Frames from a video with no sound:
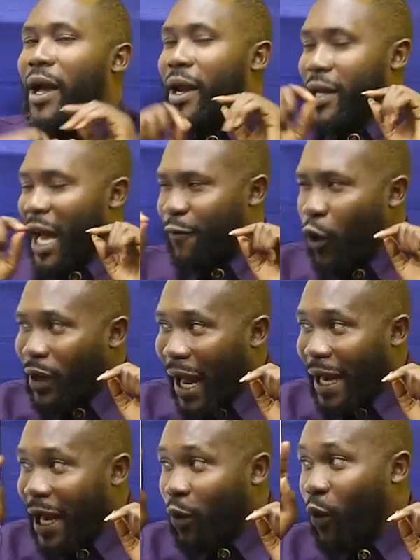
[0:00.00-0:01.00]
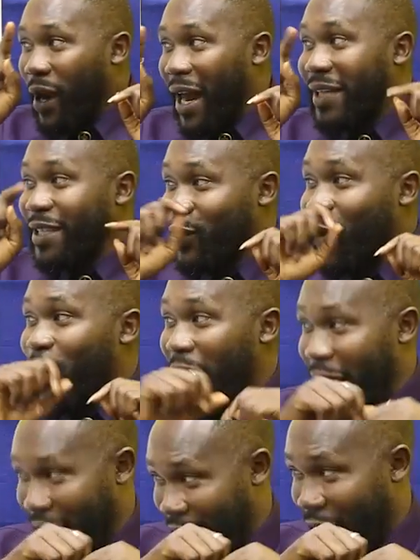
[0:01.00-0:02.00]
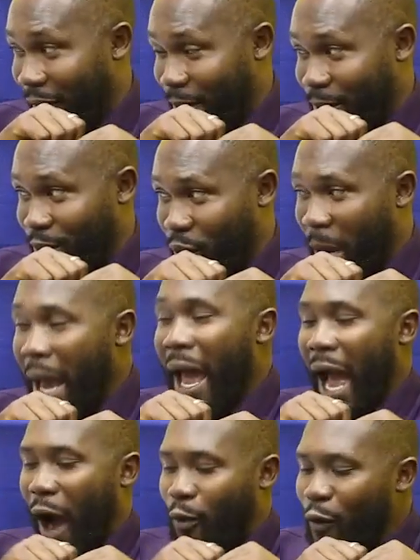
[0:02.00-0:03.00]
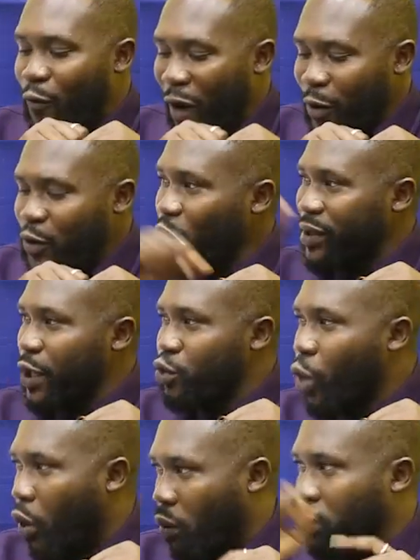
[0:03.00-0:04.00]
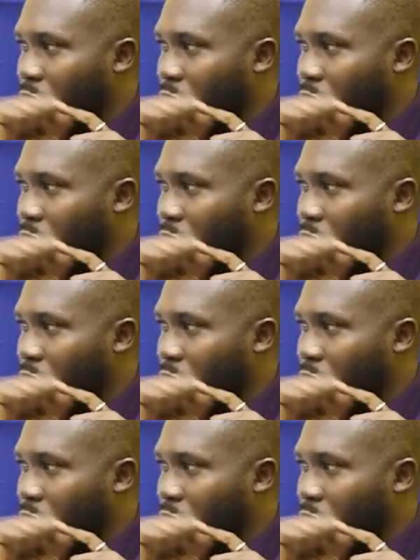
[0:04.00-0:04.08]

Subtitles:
Now if you look at Lego elections no yeah. Akufo-Addo said no.